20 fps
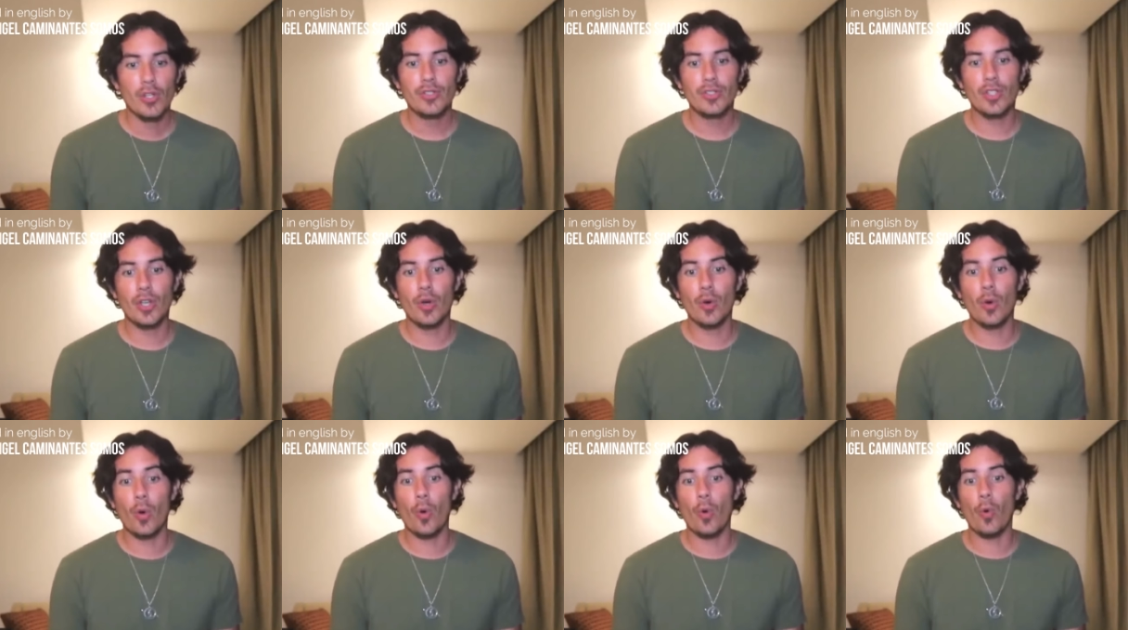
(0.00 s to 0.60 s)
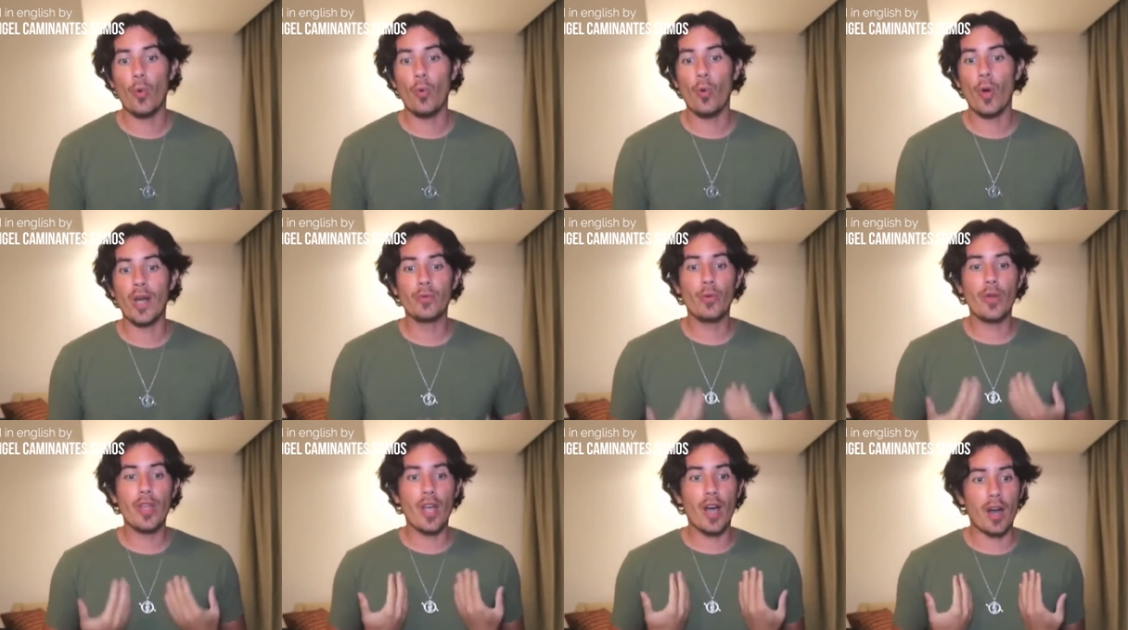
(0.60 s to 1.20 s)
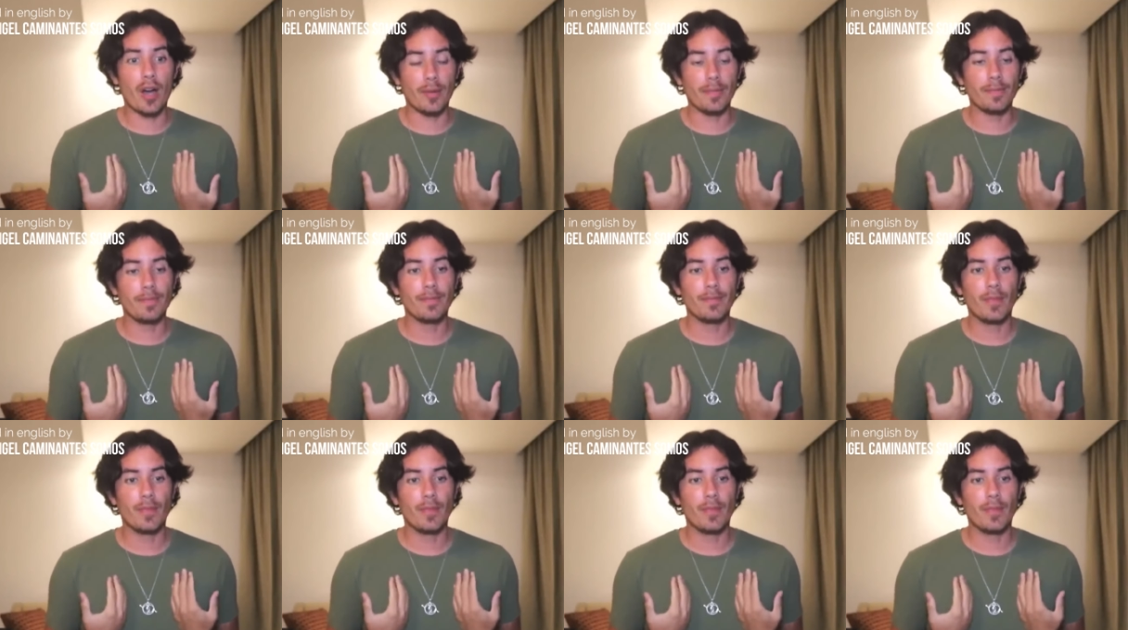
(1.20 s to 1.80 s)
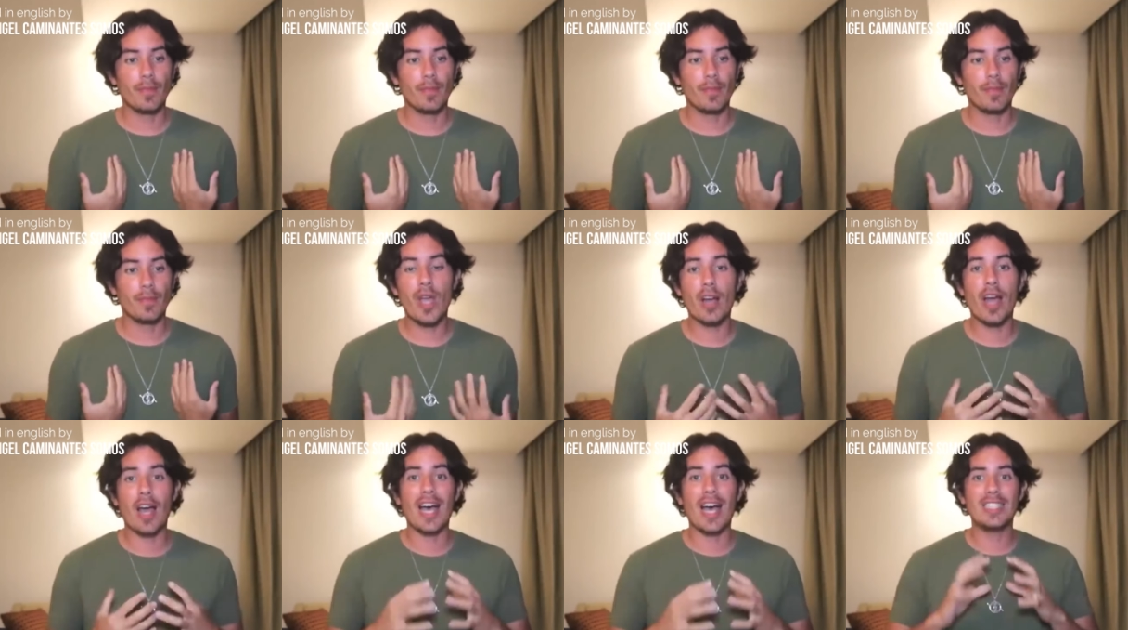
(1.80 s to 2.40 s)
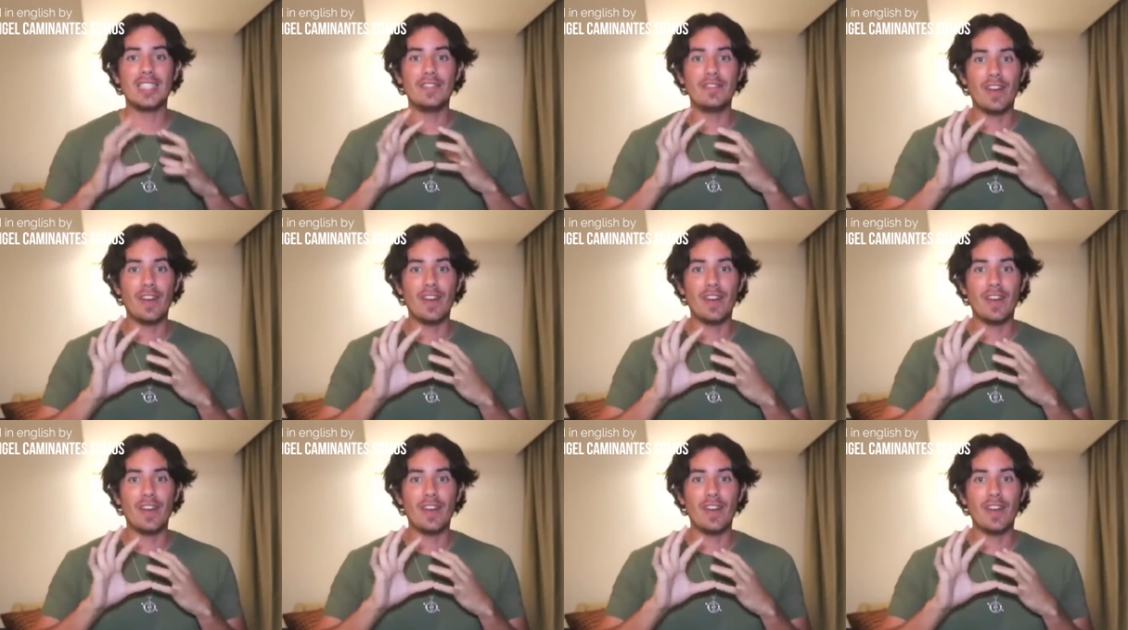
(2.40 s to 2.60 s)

So what we are a